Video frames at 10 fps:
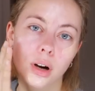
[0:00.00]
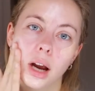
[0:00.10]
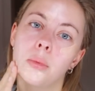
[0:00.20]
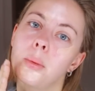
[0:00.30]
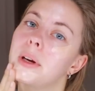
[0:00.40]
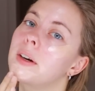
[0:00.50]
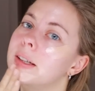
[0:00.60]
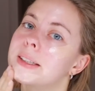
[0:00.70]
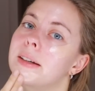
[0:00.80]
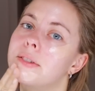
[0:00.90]
primer
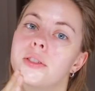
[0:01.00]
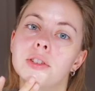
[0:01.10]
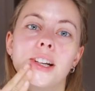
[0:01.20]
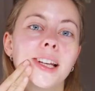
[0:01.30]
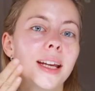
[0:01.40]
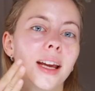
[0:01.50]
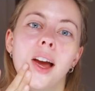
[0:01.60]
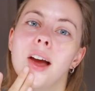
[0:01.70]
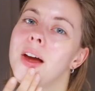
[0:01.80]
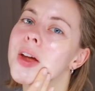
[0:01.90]
because that would really
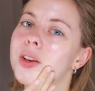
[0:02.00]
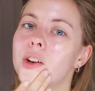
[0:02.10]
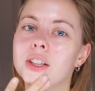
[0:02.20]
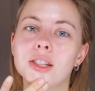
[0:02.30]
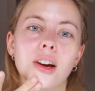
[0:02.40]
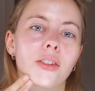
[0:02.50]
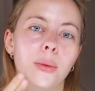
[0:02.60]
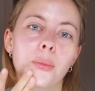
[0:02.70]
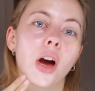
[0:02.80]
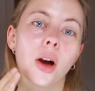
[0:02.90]
not serve
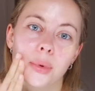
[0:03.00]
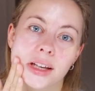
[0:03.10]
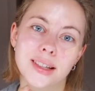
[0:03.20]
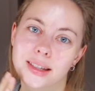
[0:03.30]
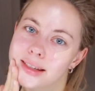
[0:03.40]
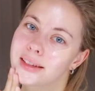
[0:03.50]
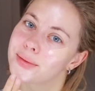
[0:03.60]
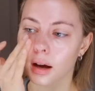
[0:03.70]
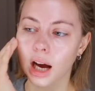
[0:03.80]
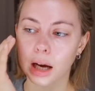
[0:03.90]
the purpose.
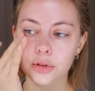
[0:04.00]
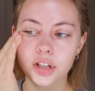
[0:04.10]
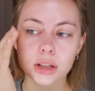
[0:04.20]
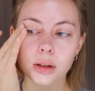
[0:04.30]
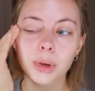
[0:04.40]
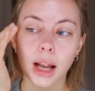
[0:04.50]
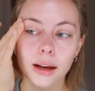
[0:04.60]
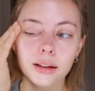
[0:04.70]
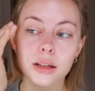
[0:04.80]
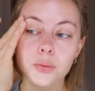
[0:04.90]
I'm just
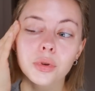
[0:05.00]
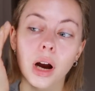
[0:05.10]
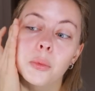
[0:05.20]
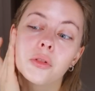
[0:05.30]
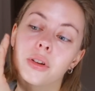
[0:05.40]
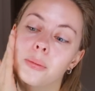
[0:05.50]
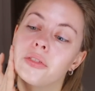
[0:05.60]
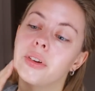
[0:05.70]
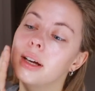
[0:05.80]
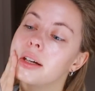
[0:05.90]
applying this primer with my
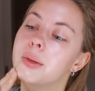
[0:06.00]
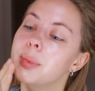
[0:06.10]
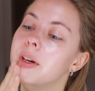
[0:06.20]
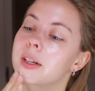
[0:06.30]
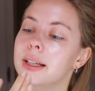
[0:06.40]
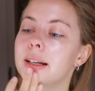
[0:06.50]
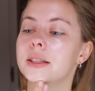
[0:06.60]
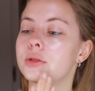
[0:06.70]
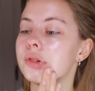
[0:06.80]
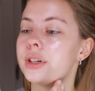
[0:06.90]
fingers because that
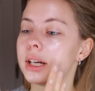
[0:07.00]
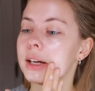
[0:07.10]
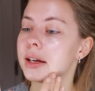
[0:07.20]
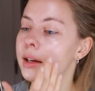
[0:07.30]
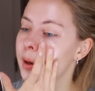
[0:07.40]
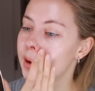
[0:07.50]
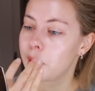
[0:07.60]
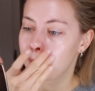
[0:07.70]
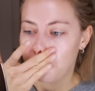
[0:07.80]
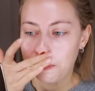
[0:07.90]
is really
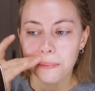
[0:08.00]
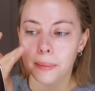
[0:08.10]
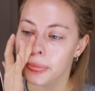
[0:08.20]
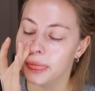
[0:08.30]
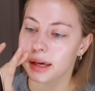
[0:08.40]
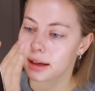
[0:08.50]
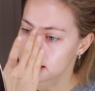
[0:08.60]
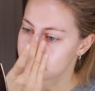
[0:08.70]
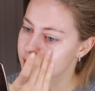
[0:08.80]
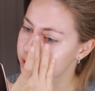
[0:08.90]
the
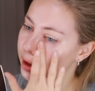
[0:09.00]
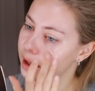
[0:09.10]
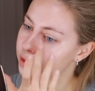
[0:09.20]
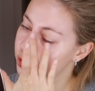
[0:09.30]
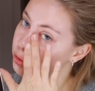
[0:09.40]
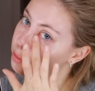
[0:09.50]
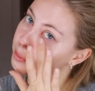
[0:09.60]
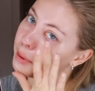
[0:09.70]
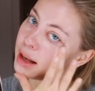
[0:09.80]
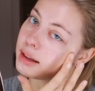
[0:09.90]
easiest way to
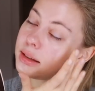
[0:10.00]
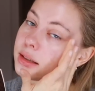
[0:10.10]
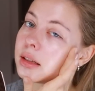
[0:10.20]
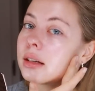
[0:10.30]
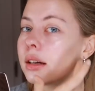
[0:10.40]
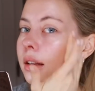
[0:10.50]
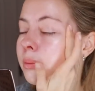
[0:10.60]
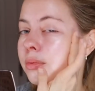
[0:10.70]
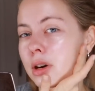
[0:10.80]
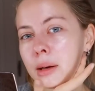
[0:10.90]
melt the
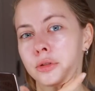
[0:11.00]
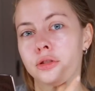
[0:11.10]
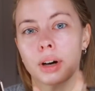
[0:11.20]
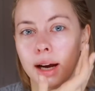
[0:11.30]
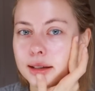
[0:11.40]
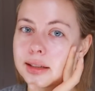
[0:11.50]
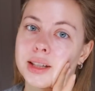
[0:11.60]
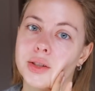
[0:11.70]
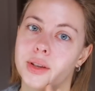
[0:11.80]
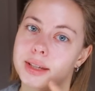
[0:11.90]
primer right
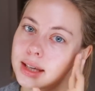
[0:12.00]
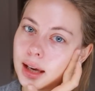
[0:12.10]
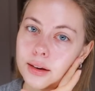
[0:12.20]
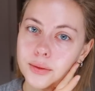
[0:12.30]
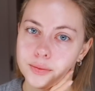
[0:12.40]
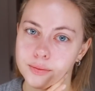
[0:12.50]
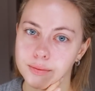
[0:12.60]
into the skin.